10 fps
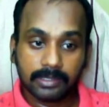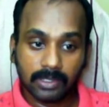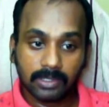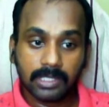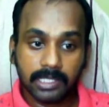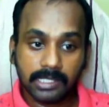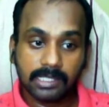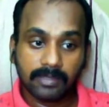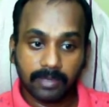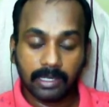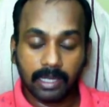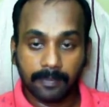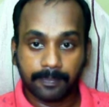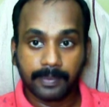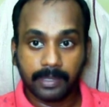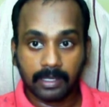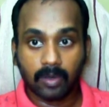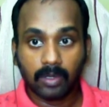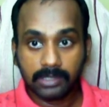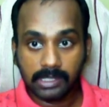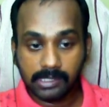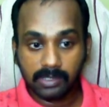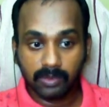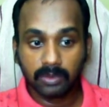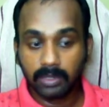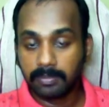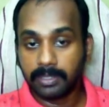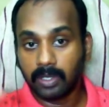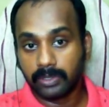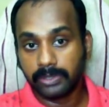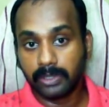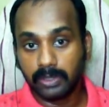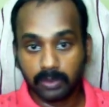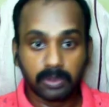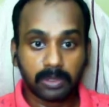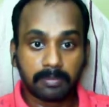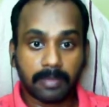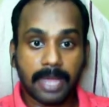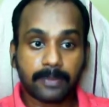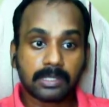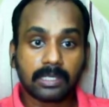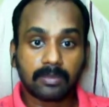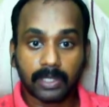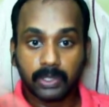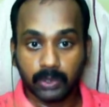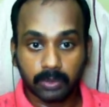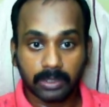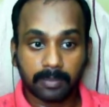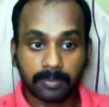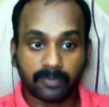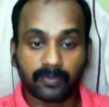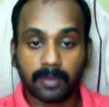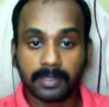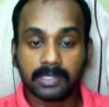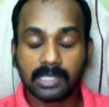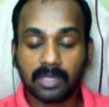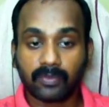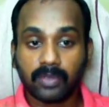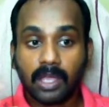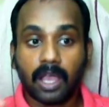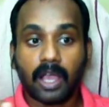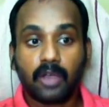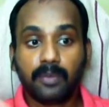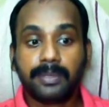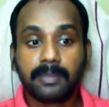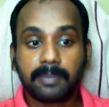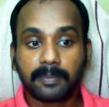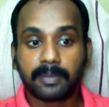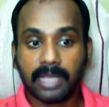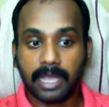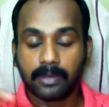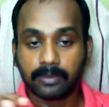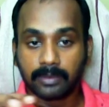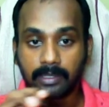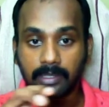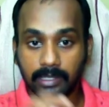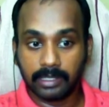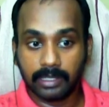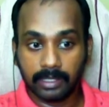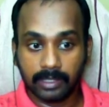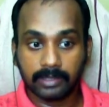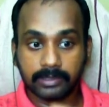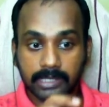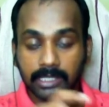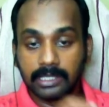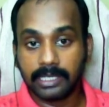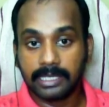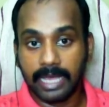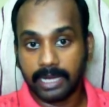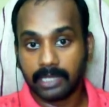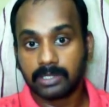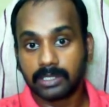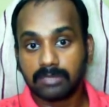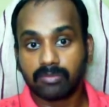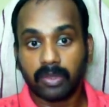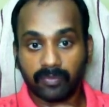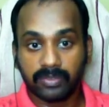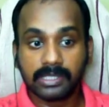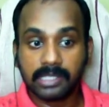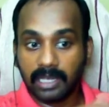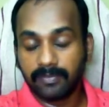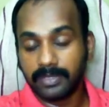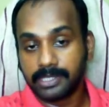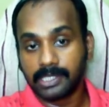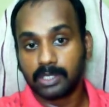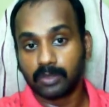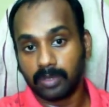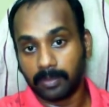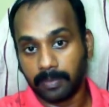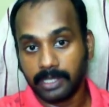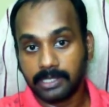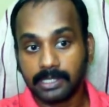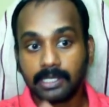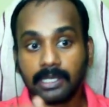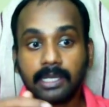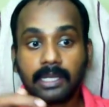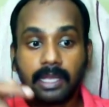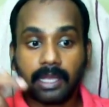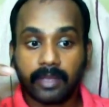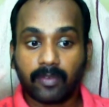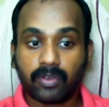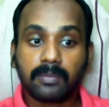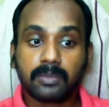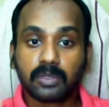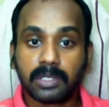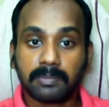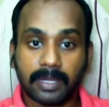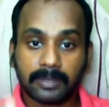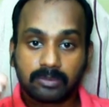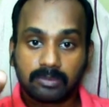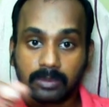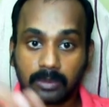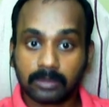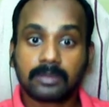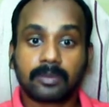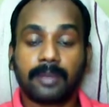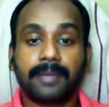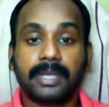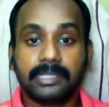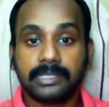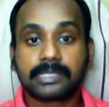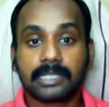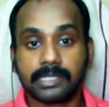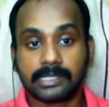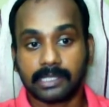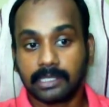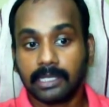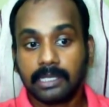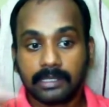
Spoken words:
search listing will appear not just in Google but also in Google Maps. It will show the performance of how many people have checked the directions for physical visit to your place from Google Maps by this listing.